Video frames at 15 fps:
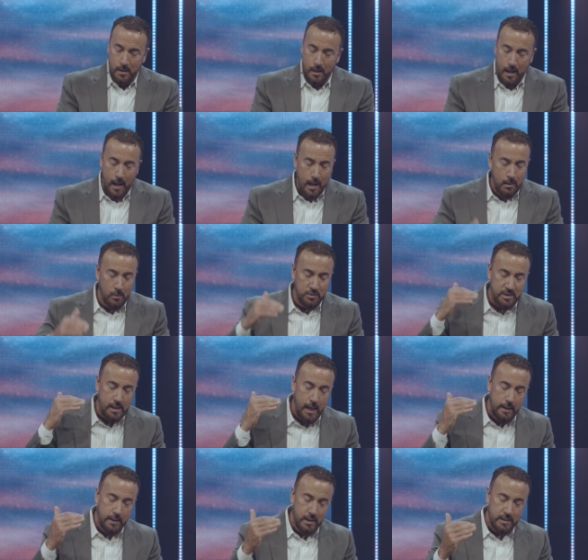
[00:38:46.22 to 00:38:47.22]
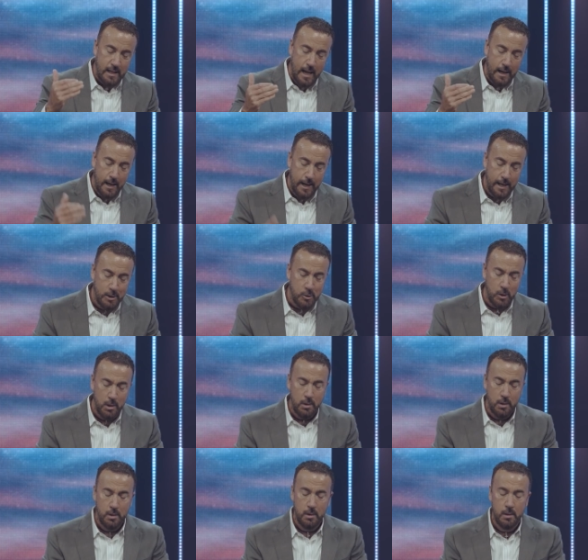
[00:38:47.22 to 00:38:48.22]
I don't say this out of hatred,
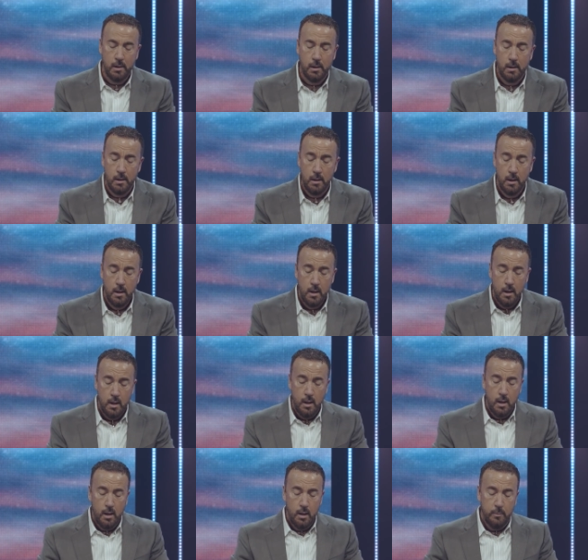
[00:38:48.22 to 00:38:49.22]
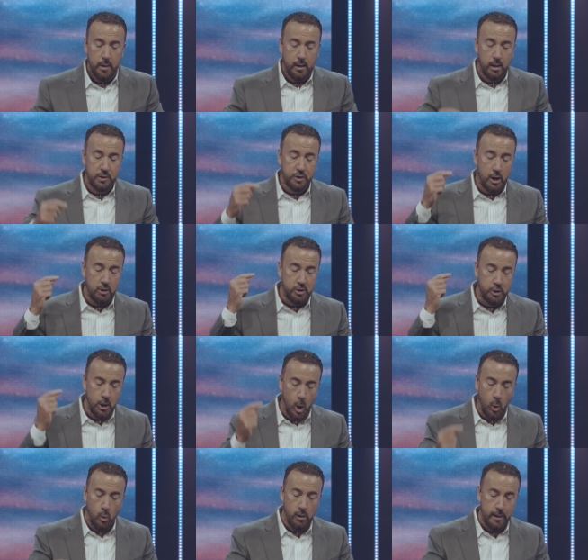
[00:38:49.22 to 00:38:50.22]
because there's
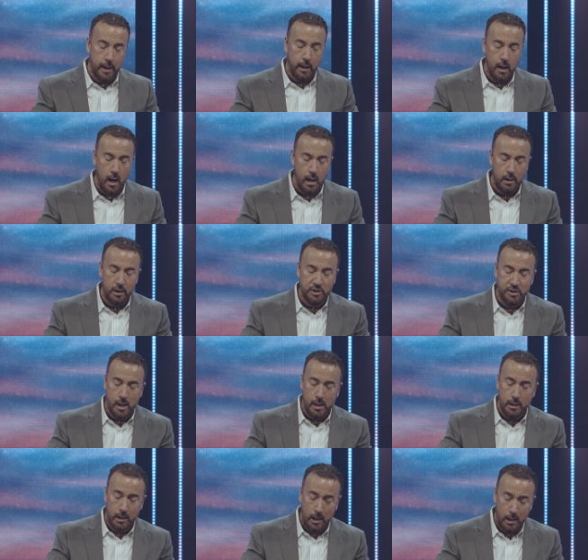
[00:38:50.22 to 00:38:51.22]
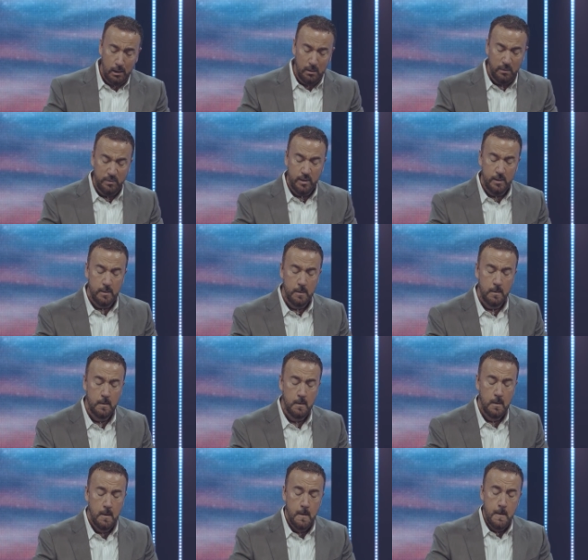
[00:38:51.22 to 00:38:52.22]
no one that God does not love,
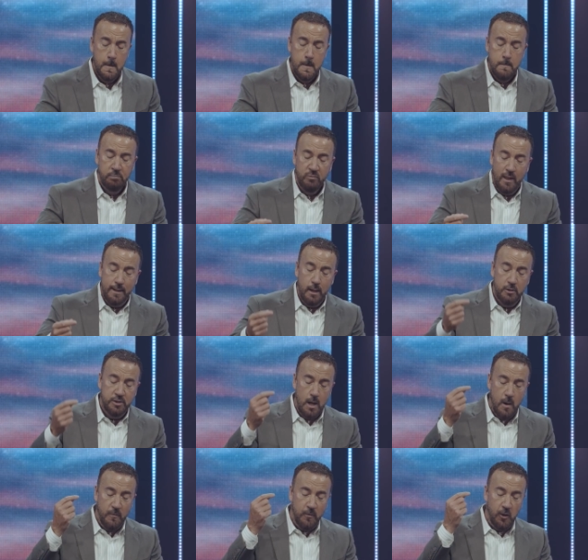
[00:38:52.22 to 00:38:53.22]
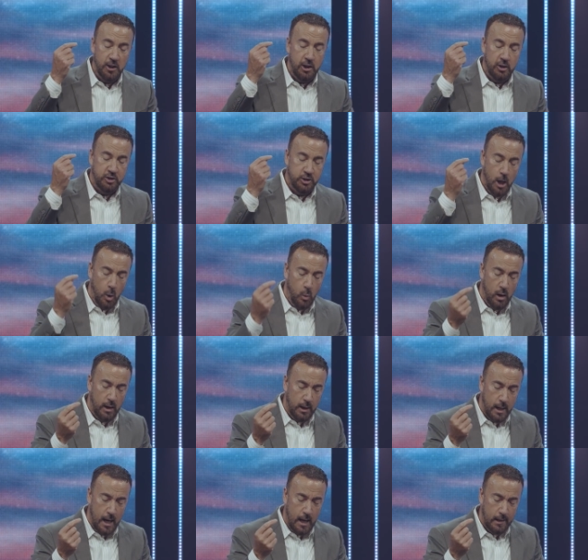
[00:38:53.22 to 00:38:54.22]
and there's no one
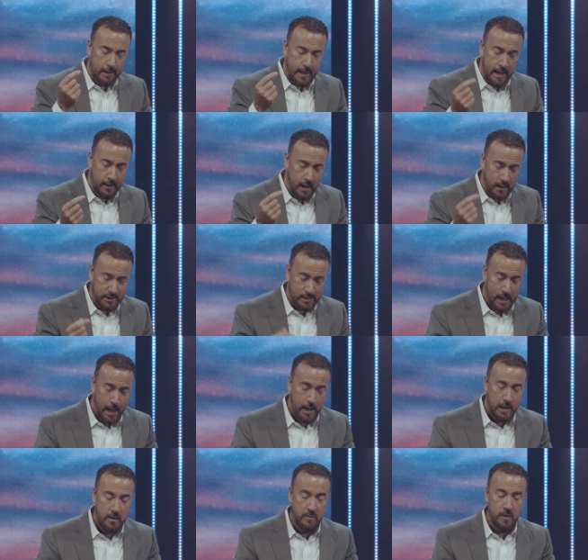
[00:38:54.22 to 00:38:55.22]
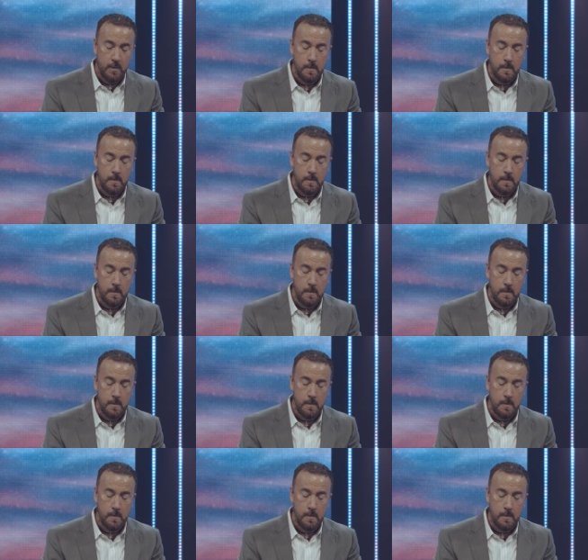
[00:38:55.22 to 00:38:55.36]
God cannot save.